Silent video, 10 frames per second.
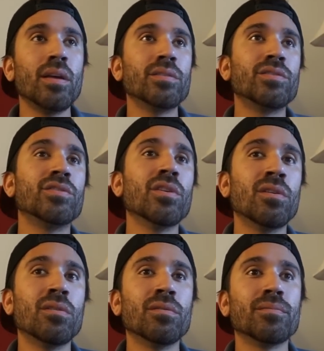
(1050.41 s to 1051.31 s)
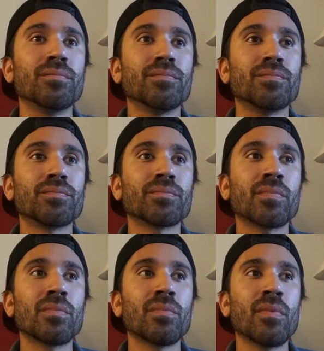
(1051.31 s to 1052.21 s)
So
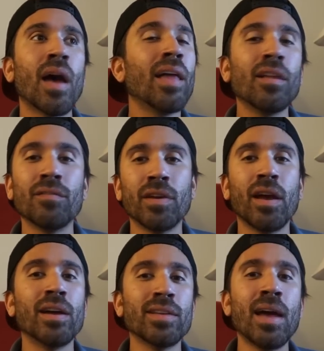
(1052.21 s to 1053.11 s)
I love it, guys.